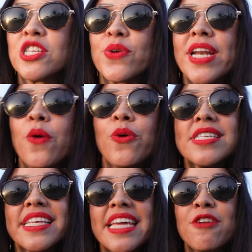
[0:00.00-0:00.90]
So right now we're
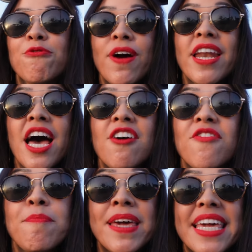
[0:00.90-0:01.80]
sitting in front of
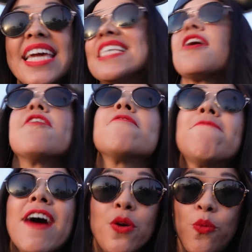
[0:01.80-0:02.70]
Mickey's
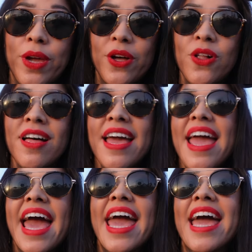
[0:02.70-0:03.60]
Fun Wheel,
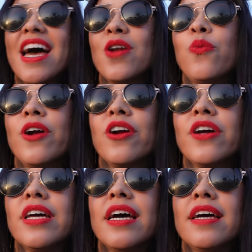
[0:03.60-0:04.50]
and we are
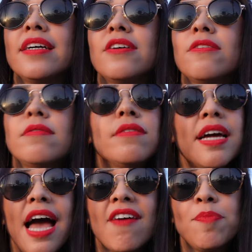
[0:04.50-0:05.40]
gonna
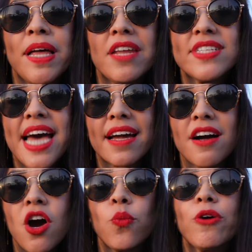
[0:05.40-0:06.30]
have a plan of attack
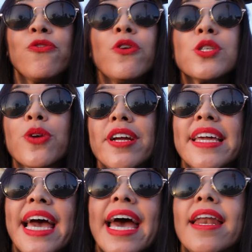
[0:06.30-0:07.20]
on what foods we're gonna
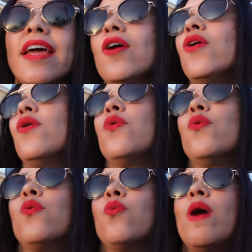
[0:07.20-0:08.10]
get,
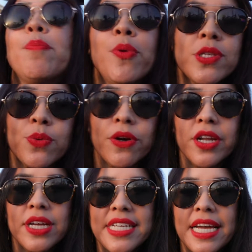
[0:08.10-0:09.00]
what booths we're
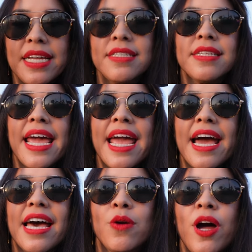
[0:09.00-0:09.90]
gonna attend,
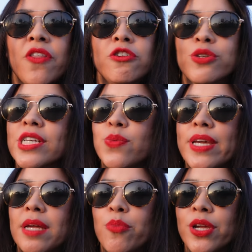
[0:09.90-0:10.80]
and what other drinks we
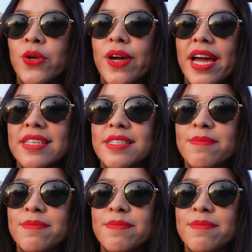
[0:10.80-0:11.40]
can bring you guys.